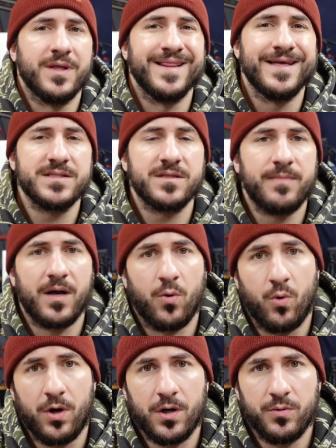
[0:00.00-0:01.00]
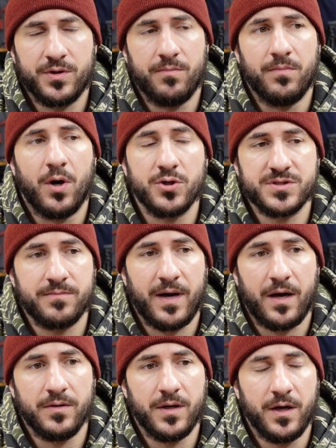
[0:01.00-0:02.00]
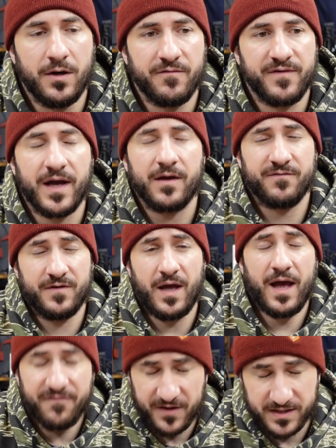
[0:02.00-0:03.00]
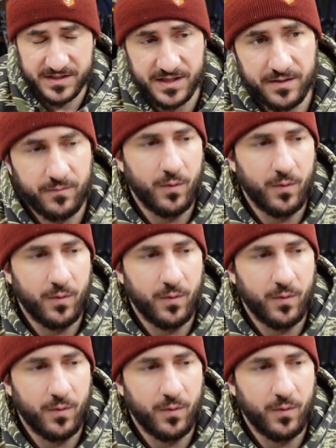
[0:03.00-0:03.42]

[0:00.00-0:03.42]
do the least amount of work with the most amount of efficacy.